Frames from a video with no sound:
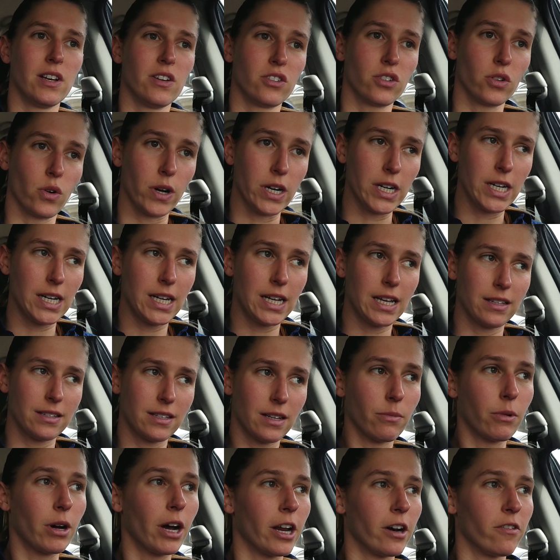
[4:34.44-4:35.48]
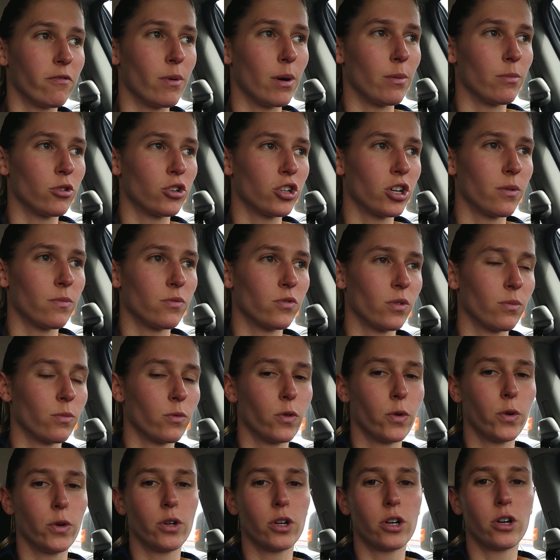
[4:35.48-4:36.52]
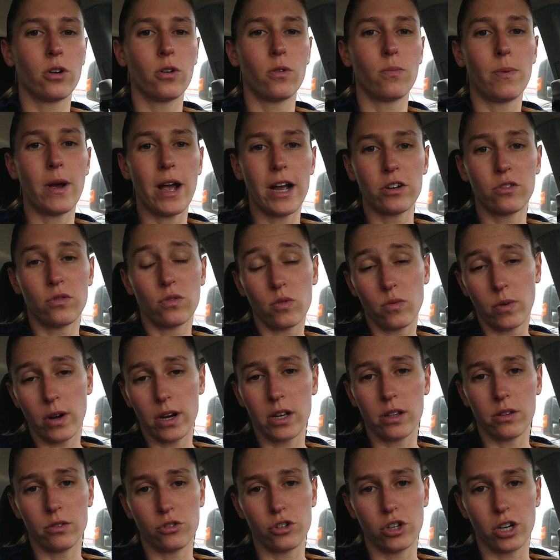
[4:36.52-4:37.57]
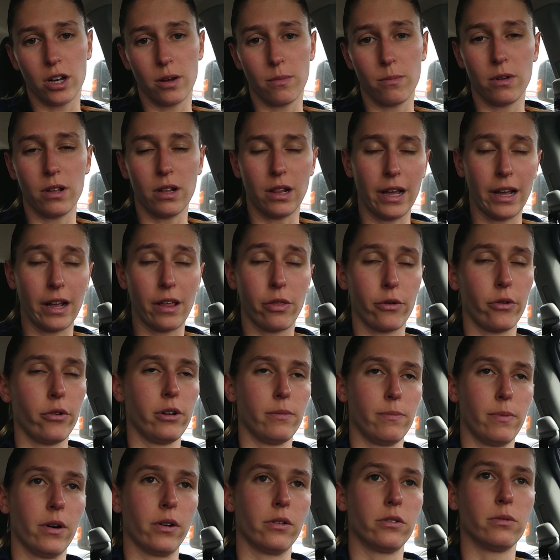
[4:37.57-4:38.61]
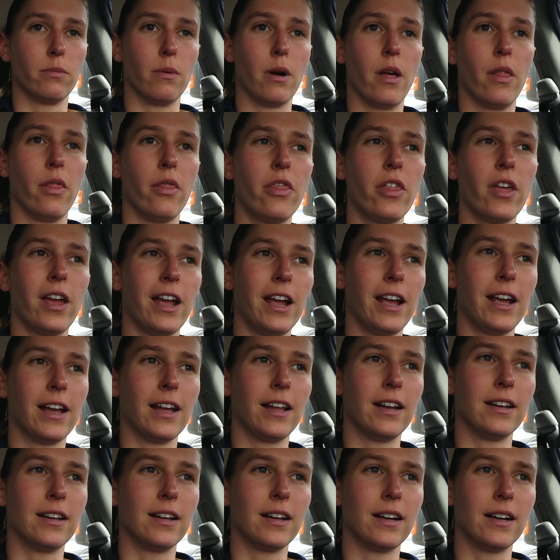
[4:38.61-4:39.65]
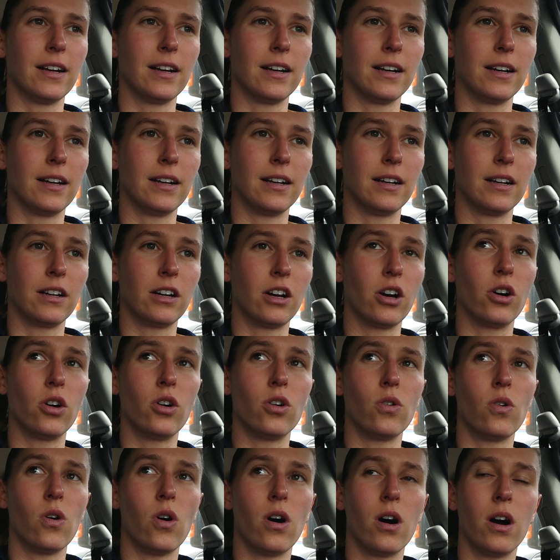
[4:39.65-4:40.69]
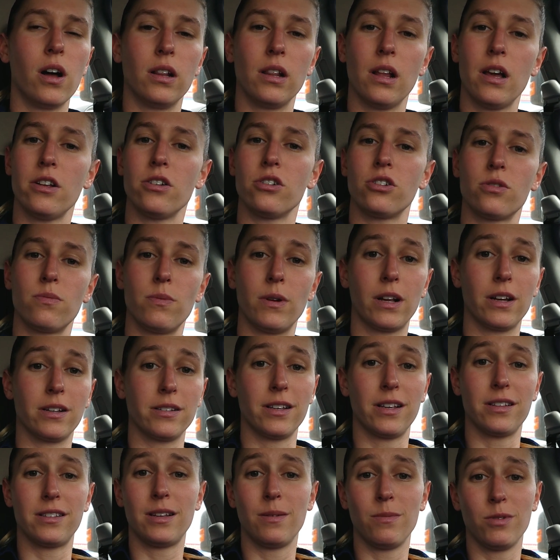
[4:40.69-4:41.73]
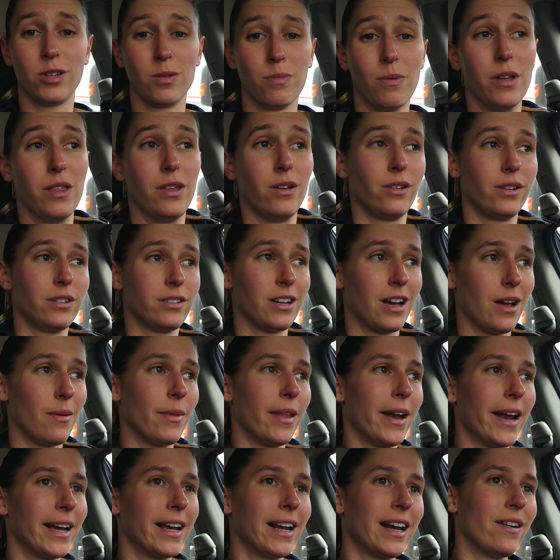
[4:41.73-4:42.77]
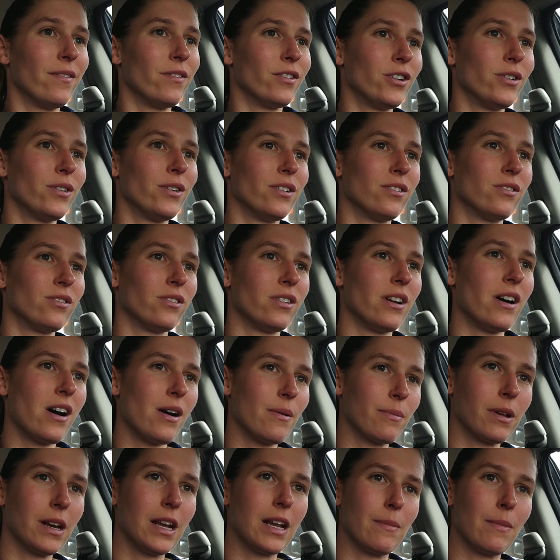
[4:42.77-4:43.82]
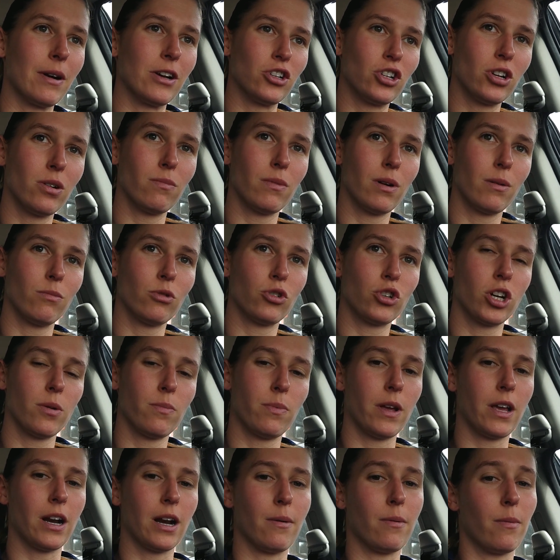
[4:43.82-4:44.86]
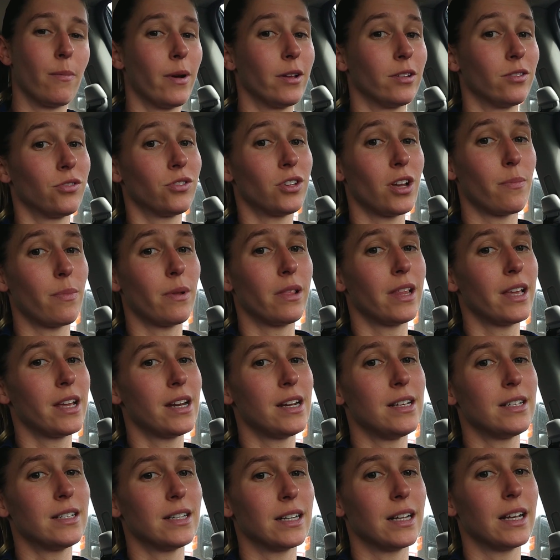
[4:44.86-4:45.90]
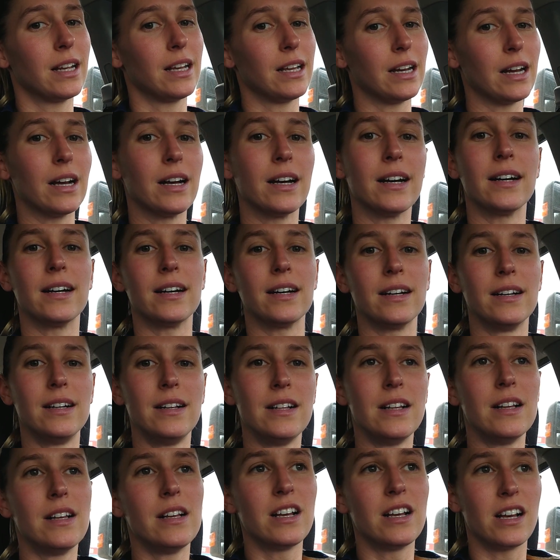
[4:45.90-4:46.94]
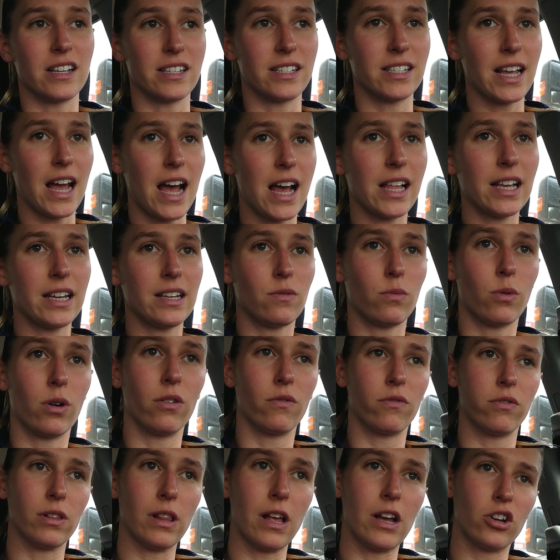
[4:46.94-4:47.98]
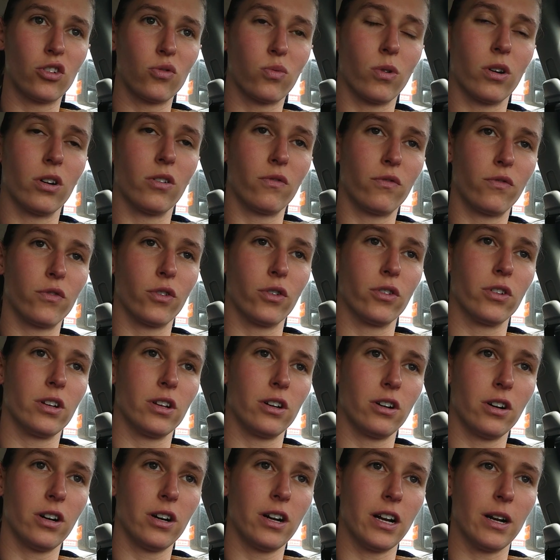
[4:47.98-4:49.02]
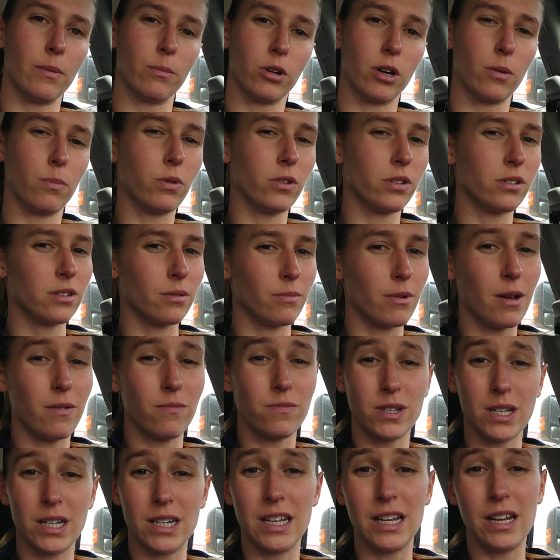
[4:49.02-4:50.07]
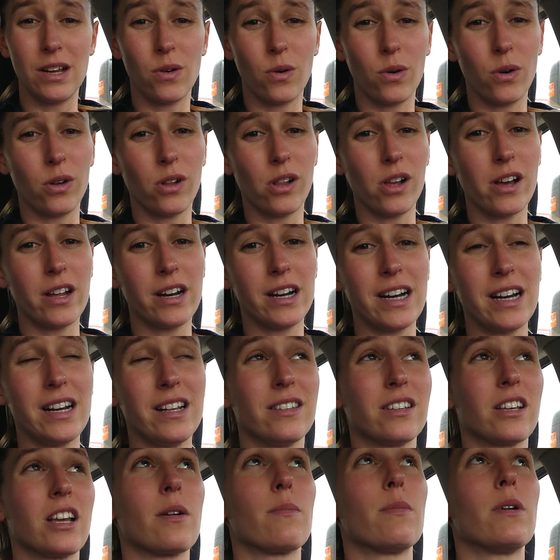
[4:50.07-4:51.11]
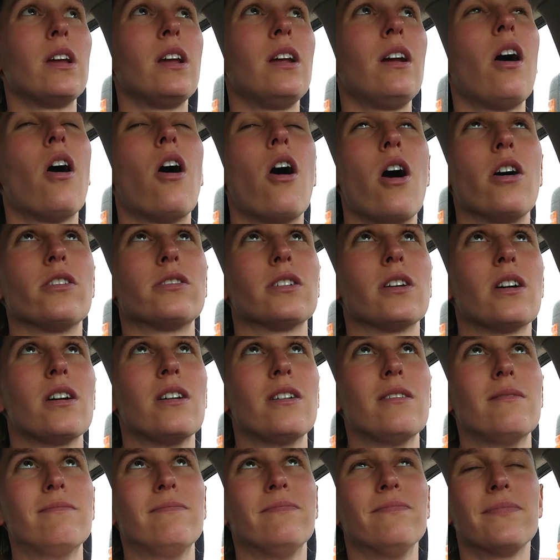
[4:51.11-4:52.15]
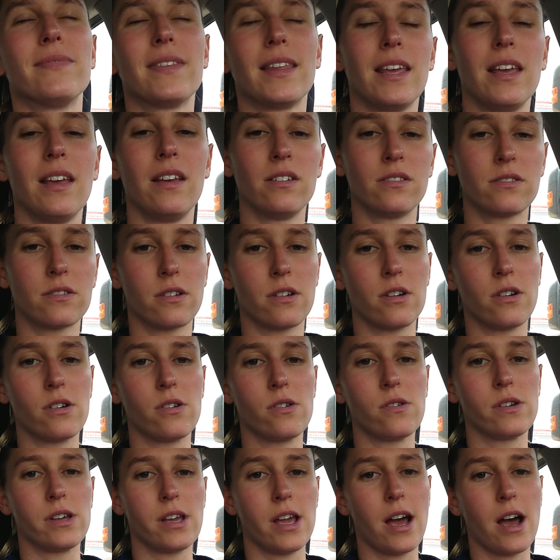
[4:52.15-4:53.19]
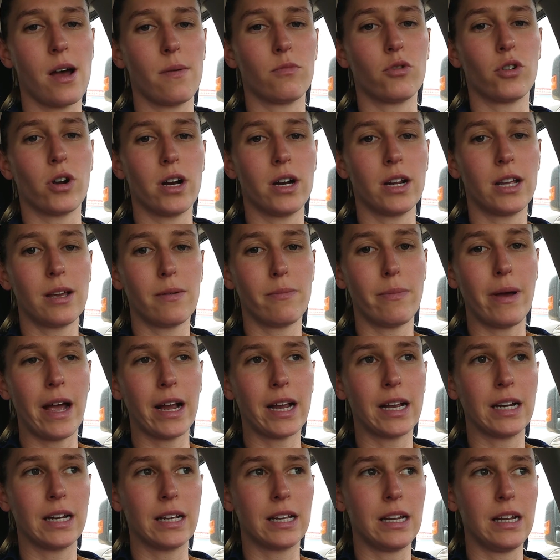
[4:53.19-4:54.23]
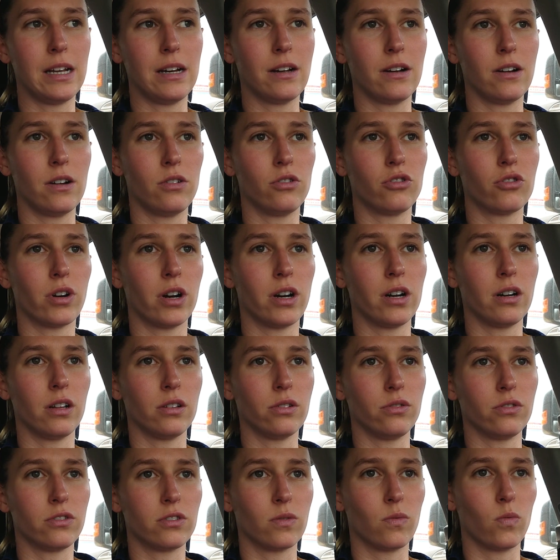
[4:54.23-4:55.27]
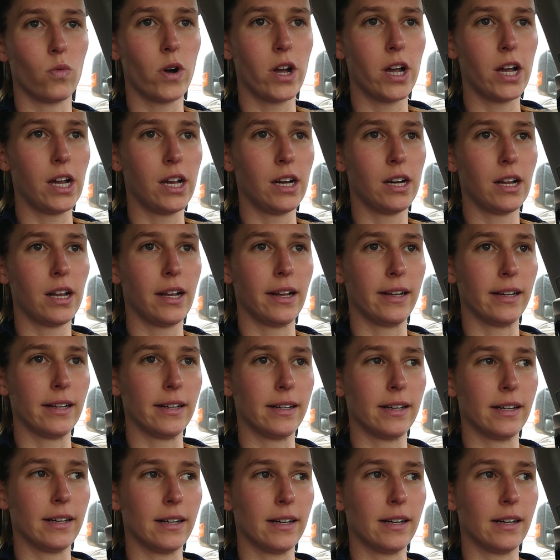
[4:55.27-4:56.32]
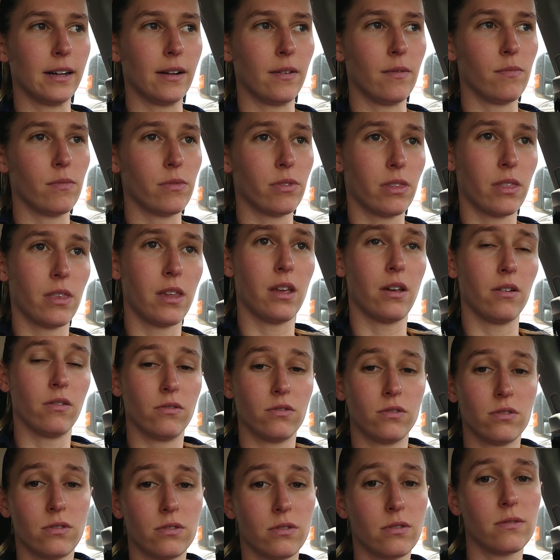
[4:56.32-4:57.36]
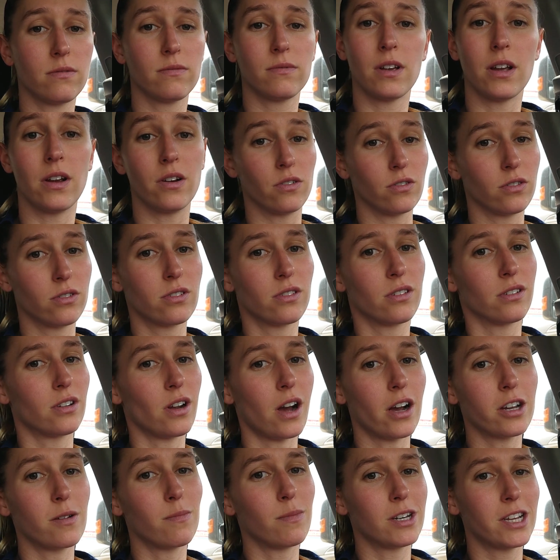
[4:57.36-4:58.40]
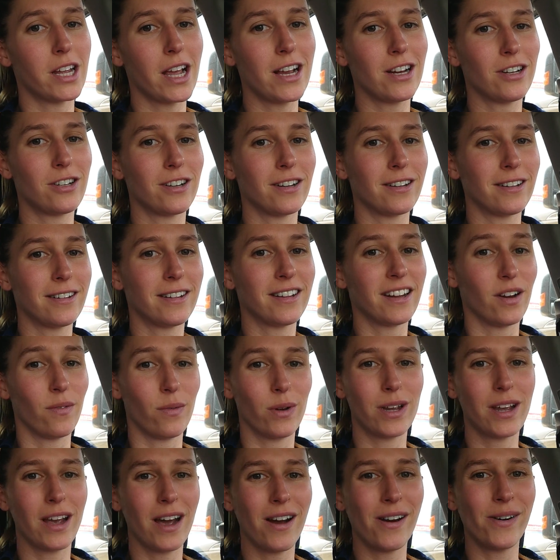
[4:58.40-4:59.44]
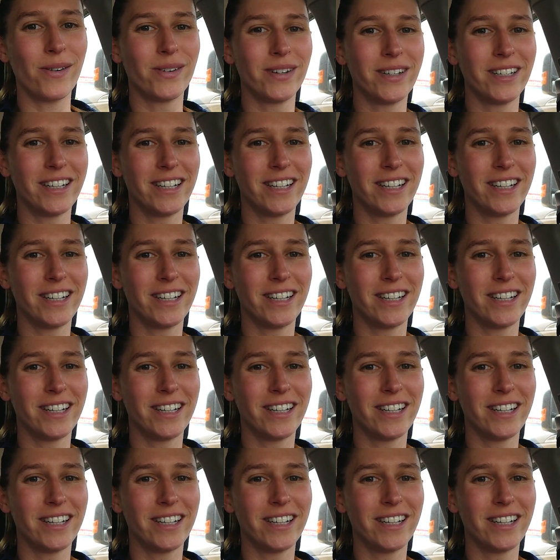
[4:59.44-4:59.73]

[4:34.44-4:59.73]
So I need to get some kind of membership. So I'm going to go back to a regular gym at like 30 bucks a month and go on lunch, because that seems to be the only time that I can ever do it. So now I'm getting my gym membership, and I'm about to stop at Lenny's and get a salad, 1 for lunch, 1 for dinner, and I'm gonna put some MCT oil on it, and it's gonna be awesome. So yeah, trying to get back into keto, trying to lose some weight, and here's the documentation. Here we go.